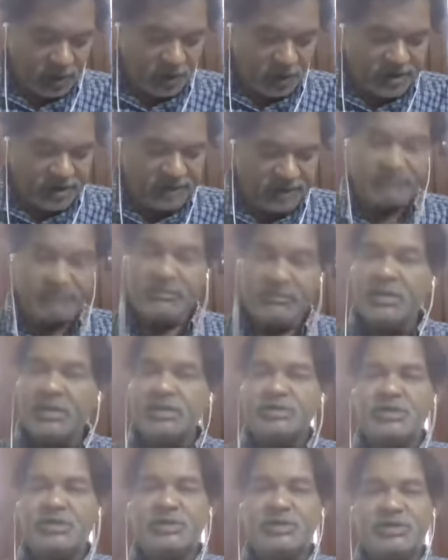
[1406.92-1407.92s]
Okay,
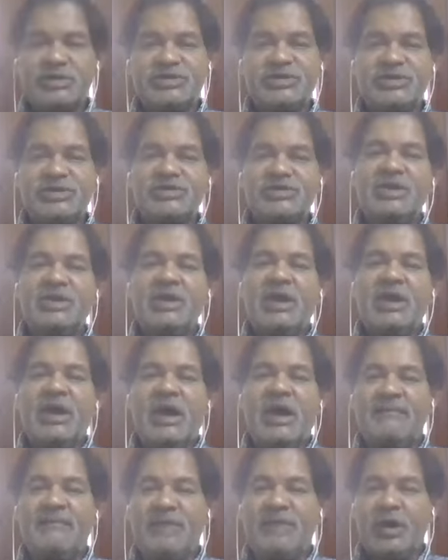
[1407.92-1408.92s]
so this is
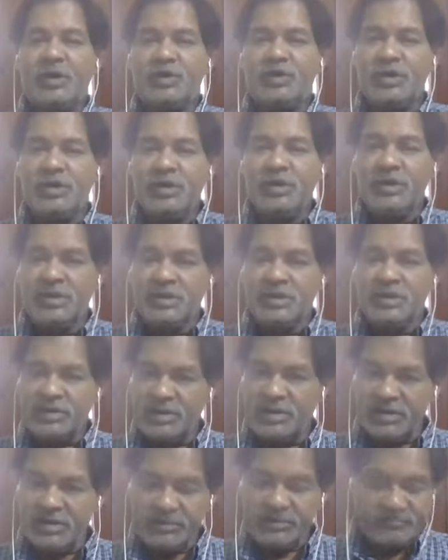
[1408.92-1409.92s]
about
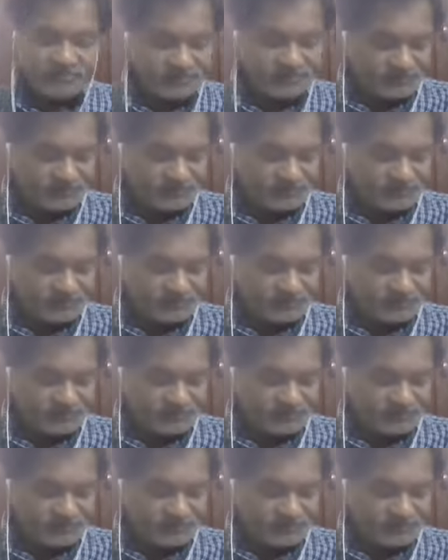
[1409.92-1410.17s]
the